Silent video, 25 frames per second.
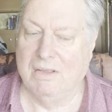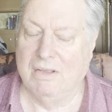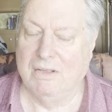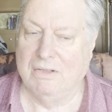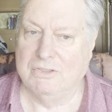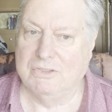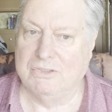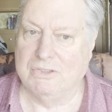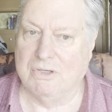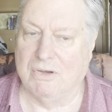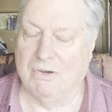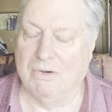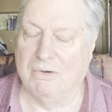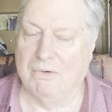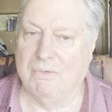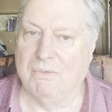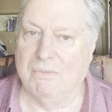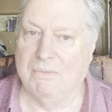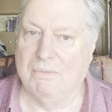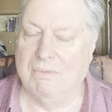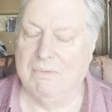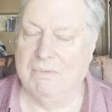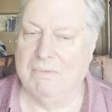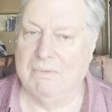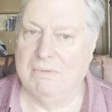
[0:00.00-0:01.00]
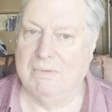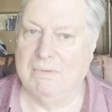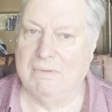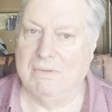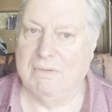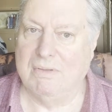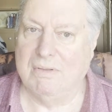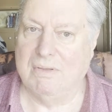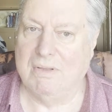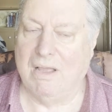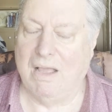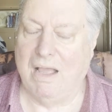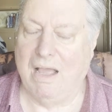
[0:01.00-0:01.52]
So,
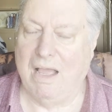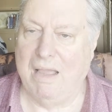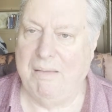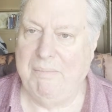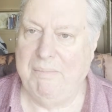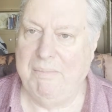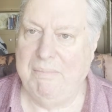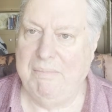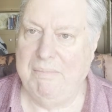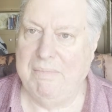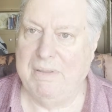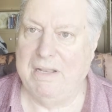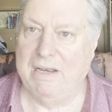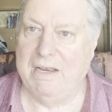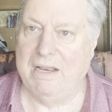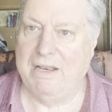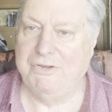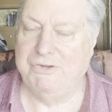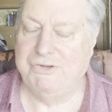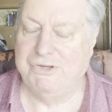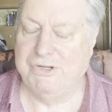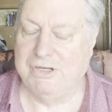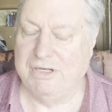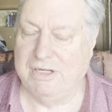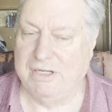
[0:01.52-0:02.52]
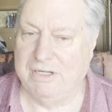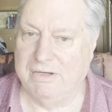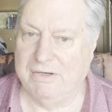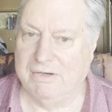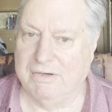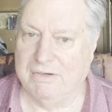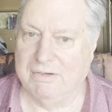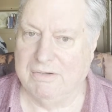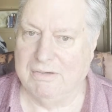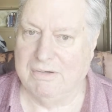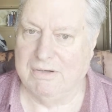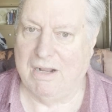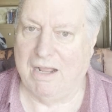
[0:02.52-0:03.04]
I'm an
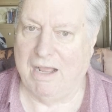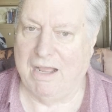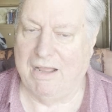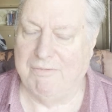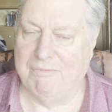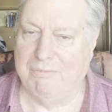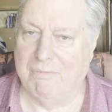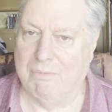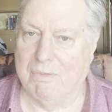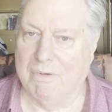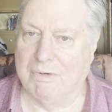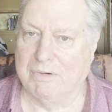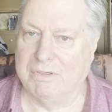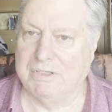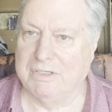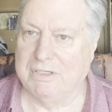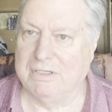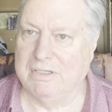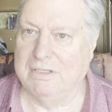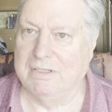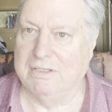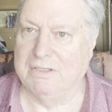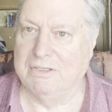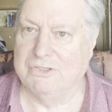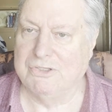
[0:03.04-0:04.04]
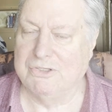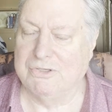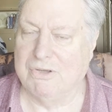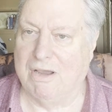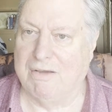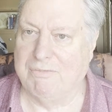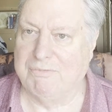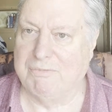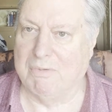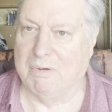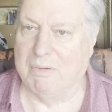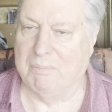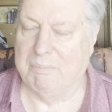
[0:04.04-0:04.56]
engineer. I've worked in the
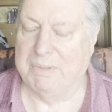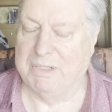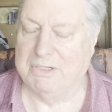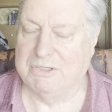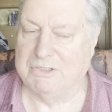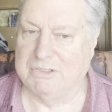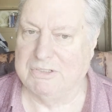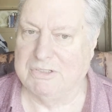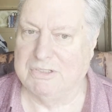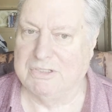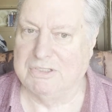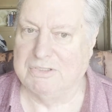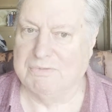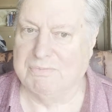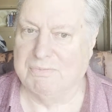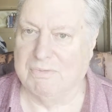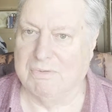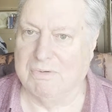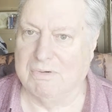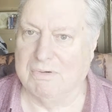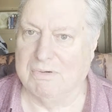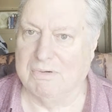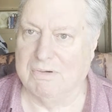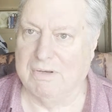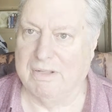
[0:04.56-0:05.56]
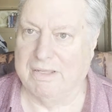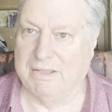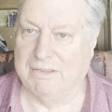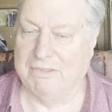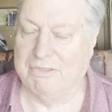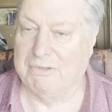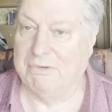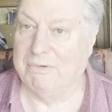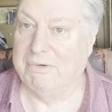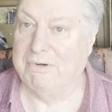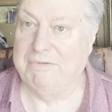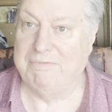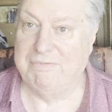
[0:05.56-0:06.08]
software business for like
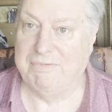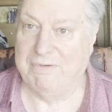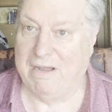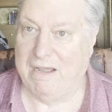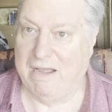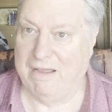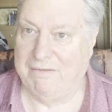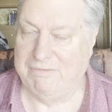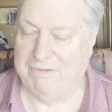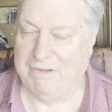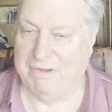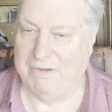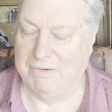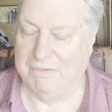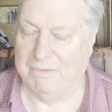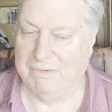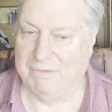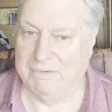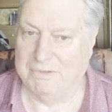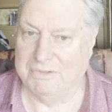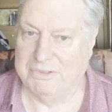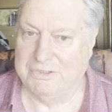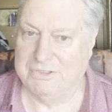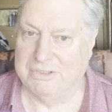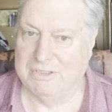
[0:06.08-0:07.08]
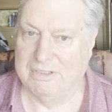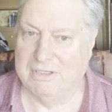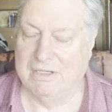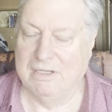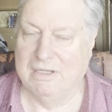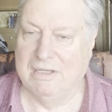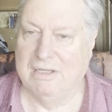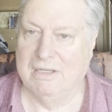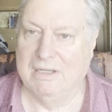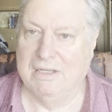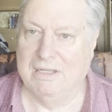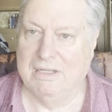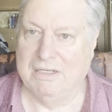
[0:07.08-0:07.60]
35 years.
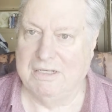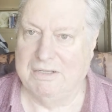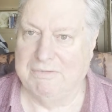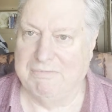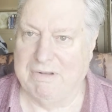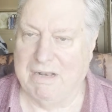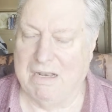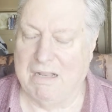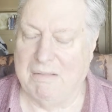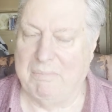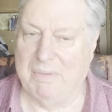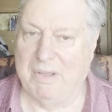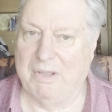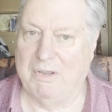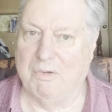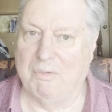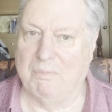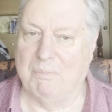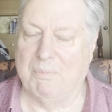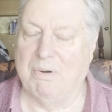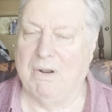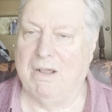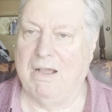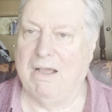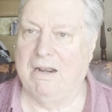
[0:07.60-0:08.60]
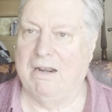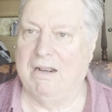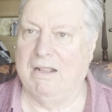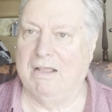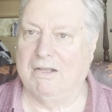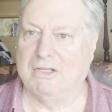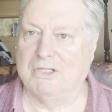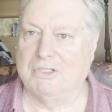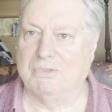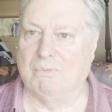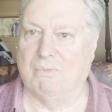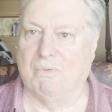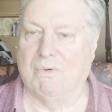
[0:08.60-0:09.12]
Developed my own
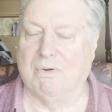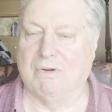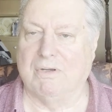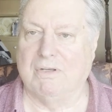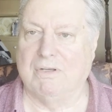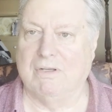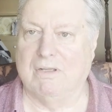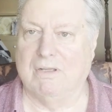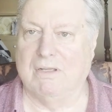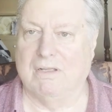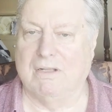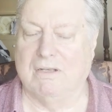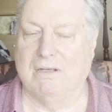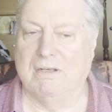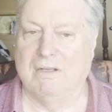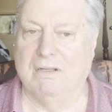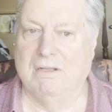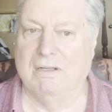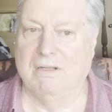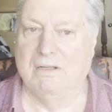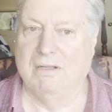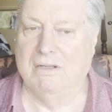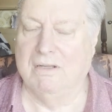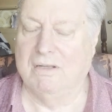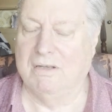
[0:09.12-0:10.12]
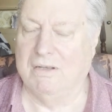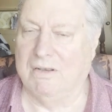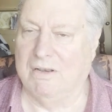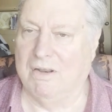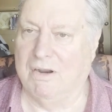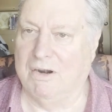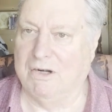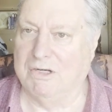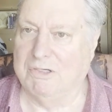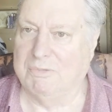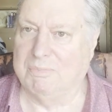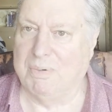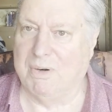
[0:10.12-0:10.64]
products, worked on
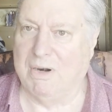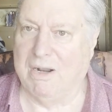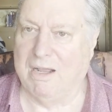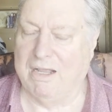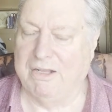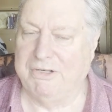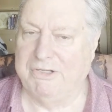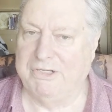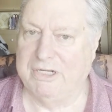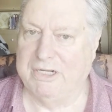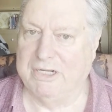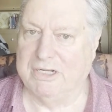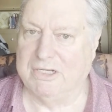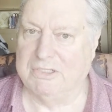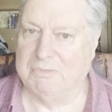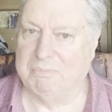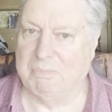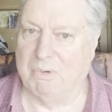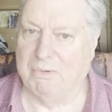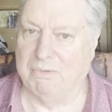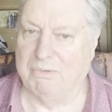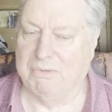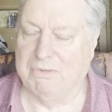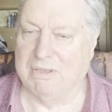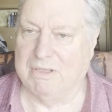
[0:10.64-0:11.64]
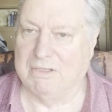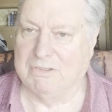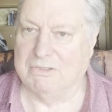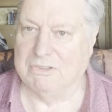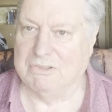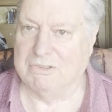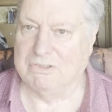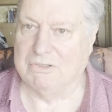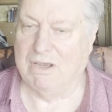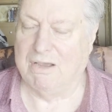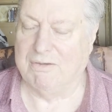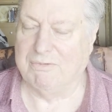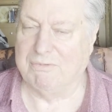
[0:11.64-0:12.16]
large projects, both as a
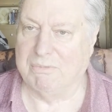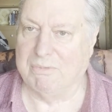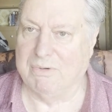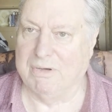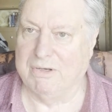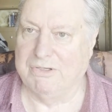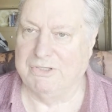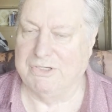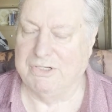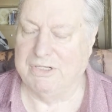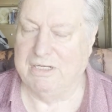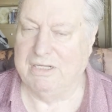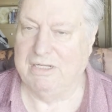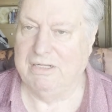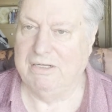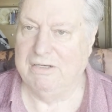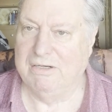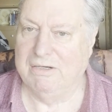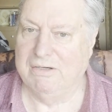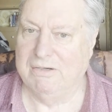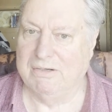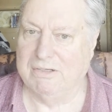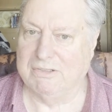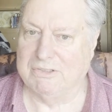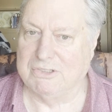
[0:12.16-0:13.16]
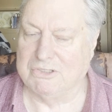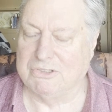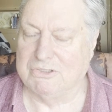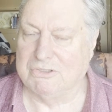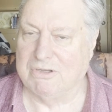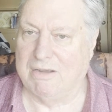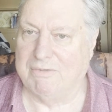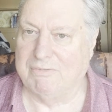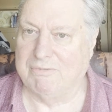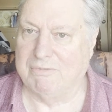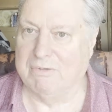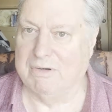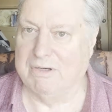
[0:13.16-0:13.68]
software engineer, as a
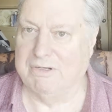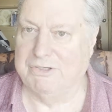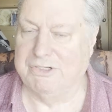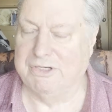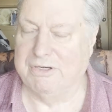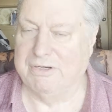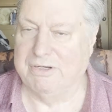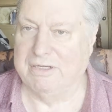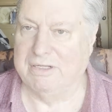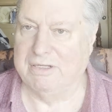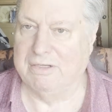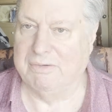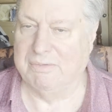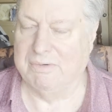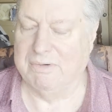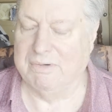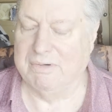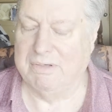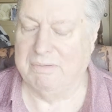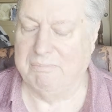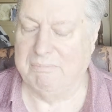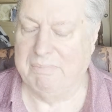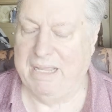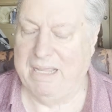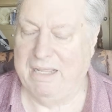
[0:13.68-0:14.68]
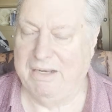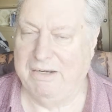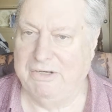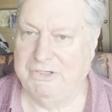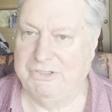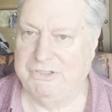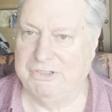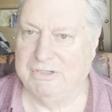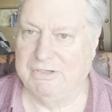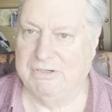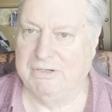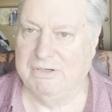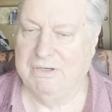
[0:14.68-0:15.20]
software engineering
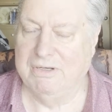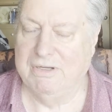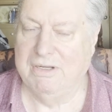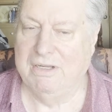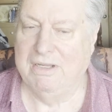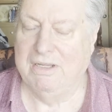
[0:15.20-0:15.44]
manager,